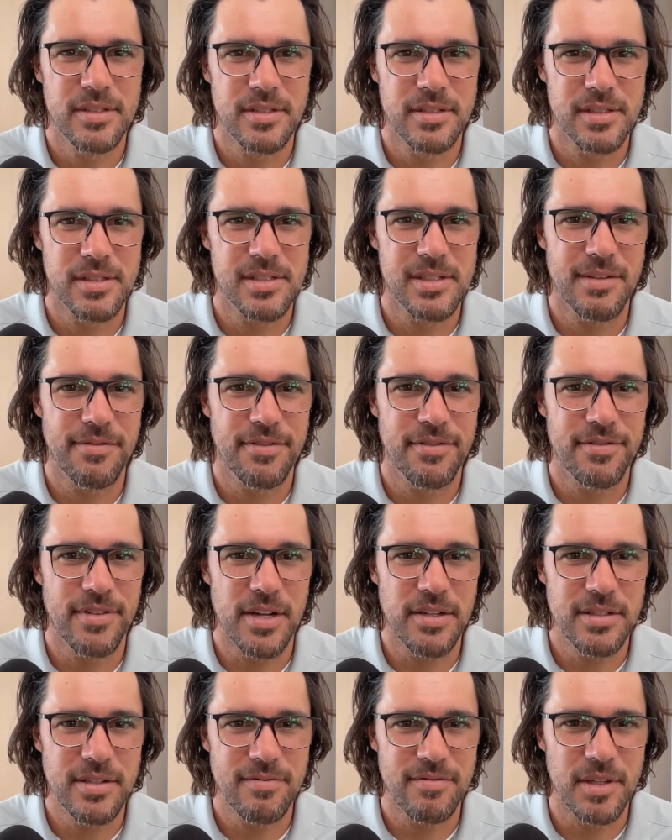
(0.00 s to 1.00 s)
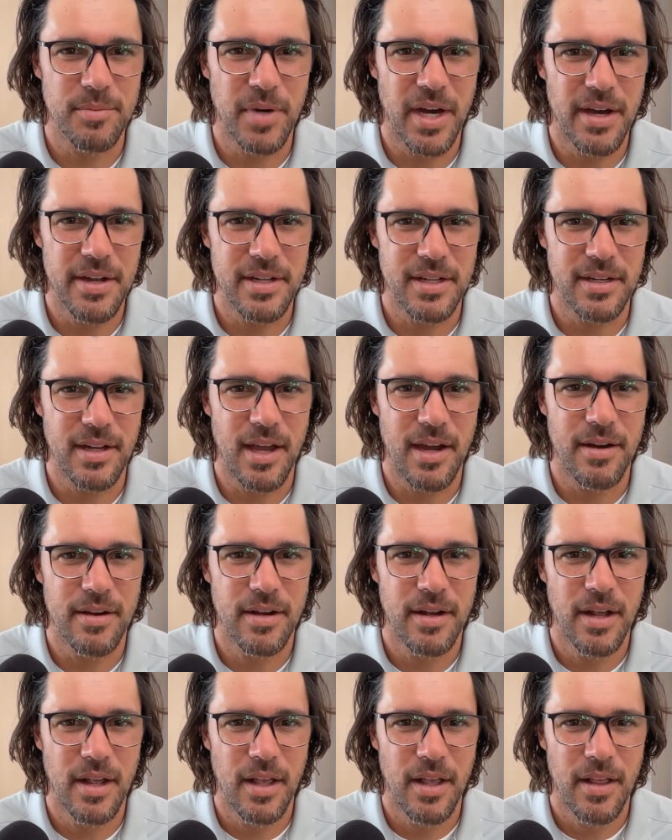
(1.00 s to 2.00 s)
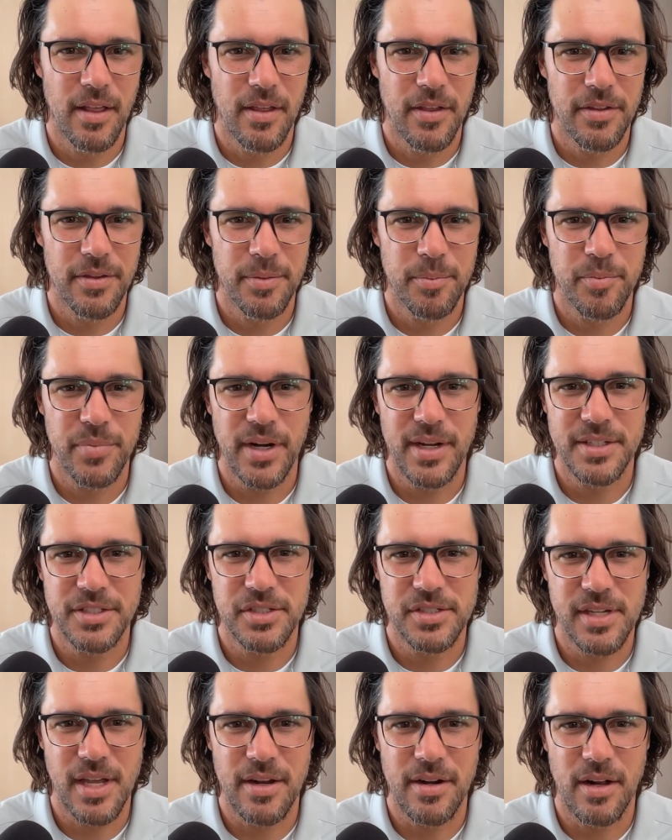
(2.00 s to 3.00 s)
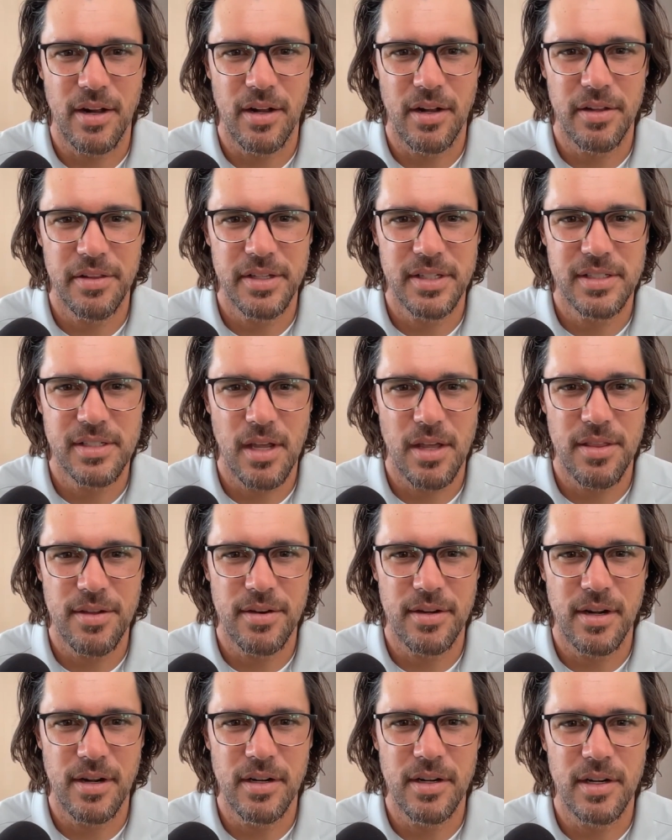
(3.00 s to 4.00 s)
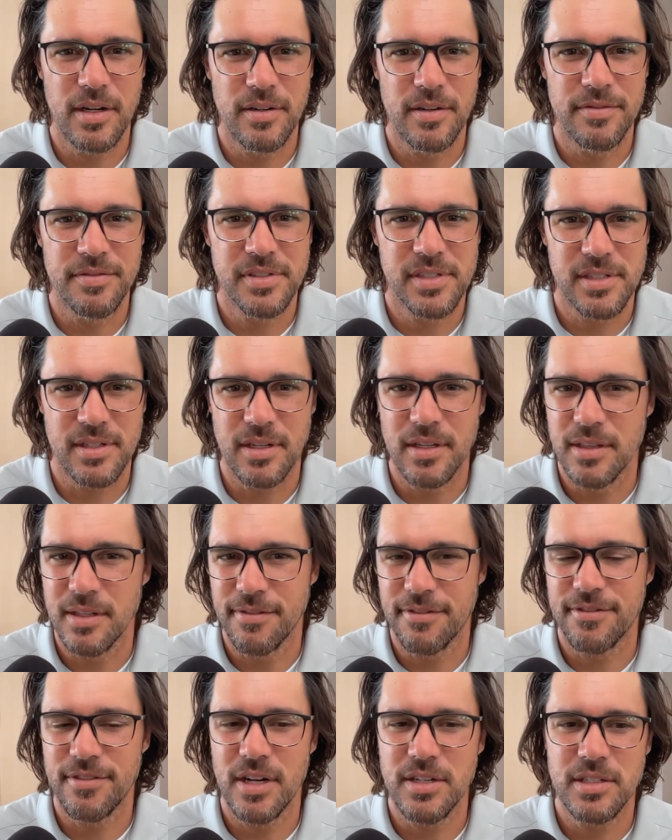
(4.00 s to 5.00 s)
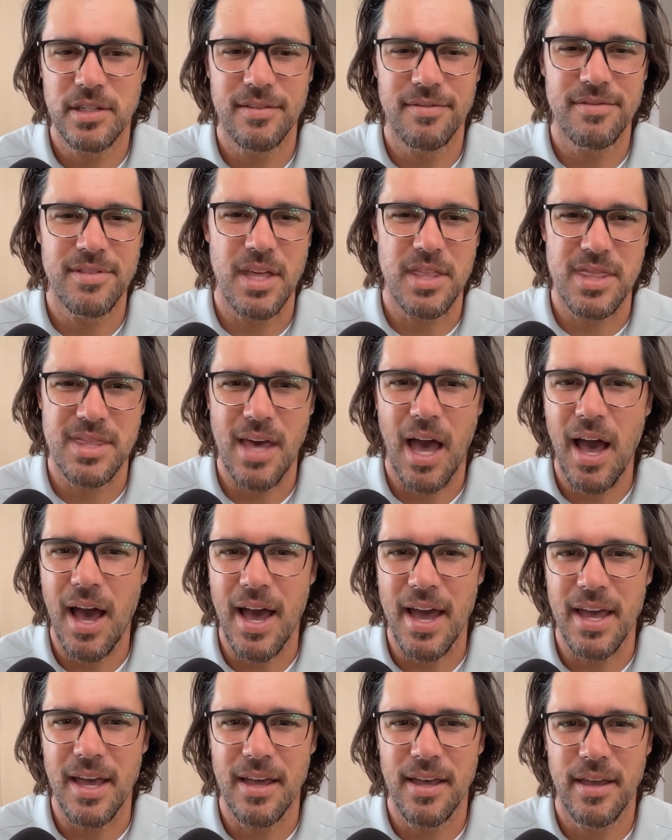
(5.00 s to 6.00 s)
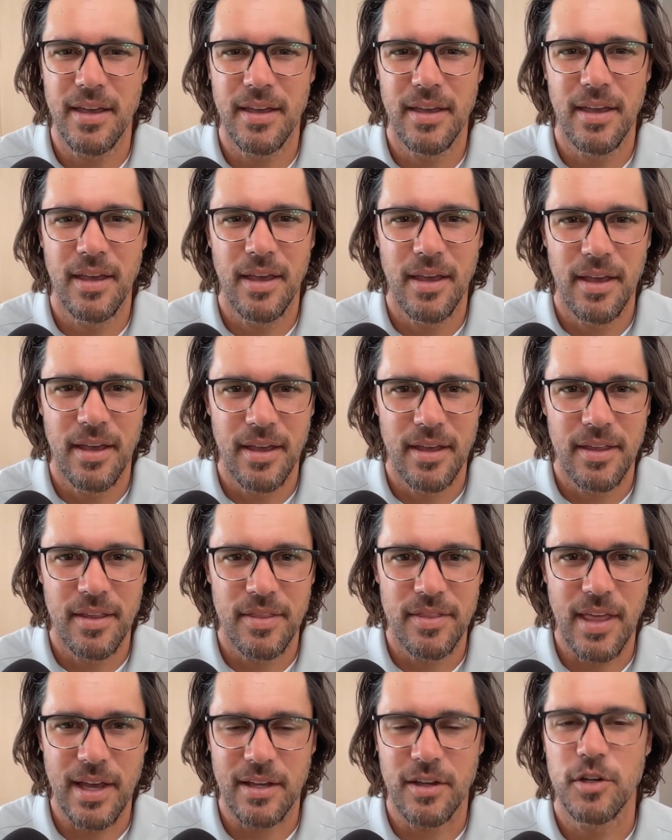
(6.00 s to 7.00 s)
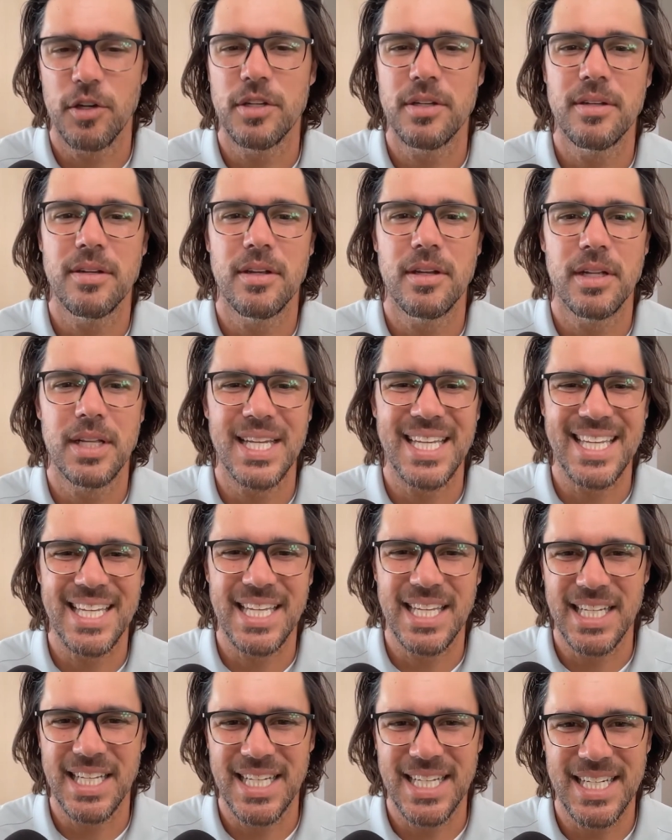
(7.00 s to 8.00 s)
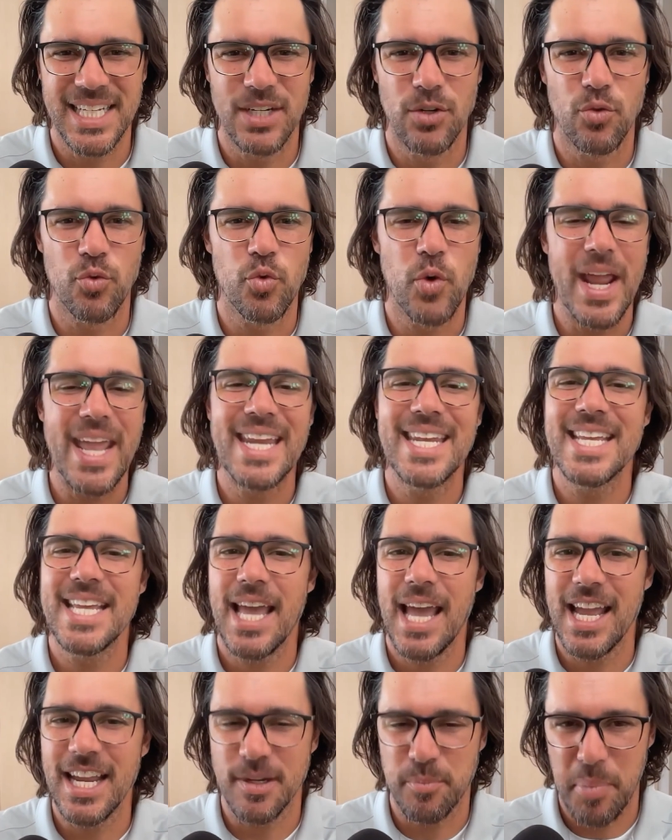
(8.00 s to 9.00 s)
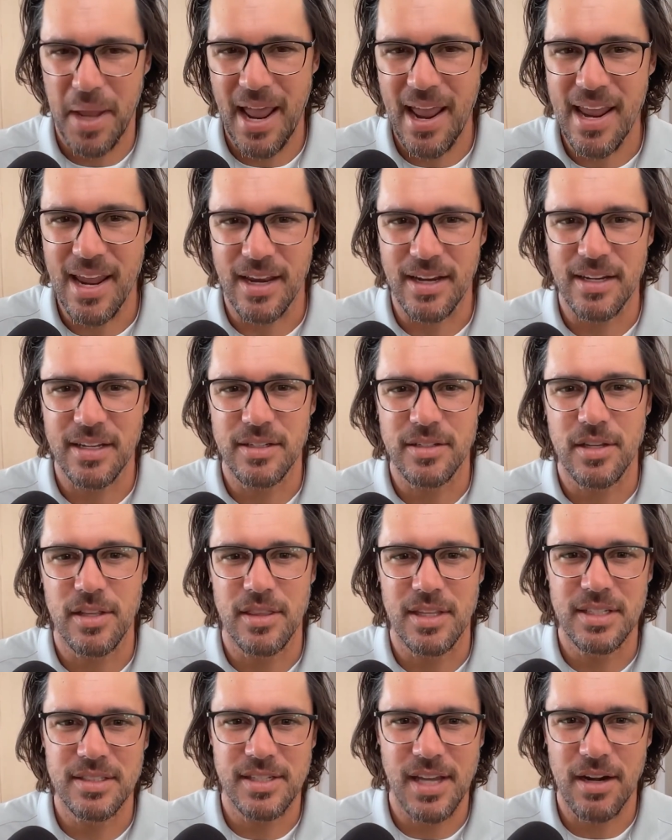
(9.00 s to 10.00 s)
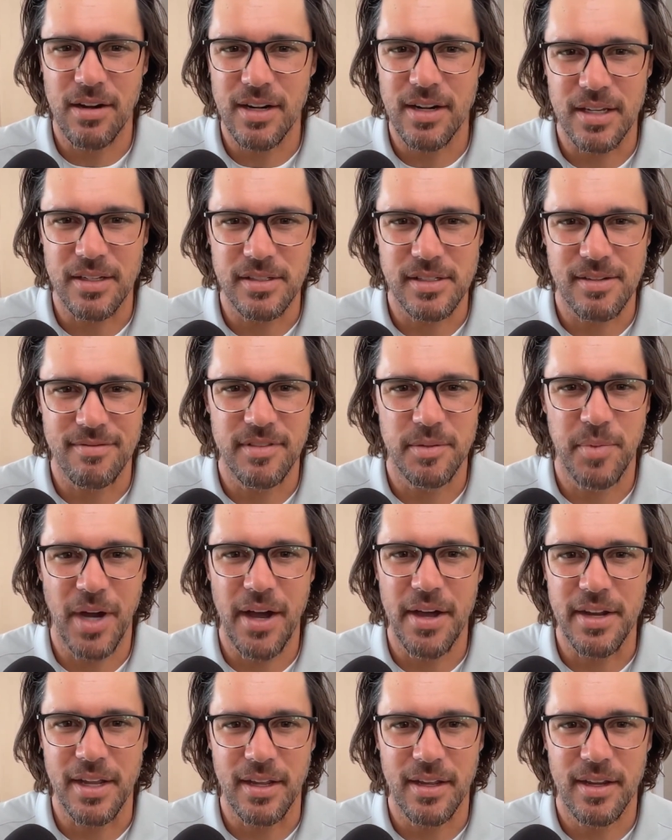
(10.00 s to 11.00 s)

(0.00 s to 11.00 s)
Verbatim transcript: This is the front of the body now. Branches out all these other nerves in the front of the thigh that could radiate pain into these areas of the body.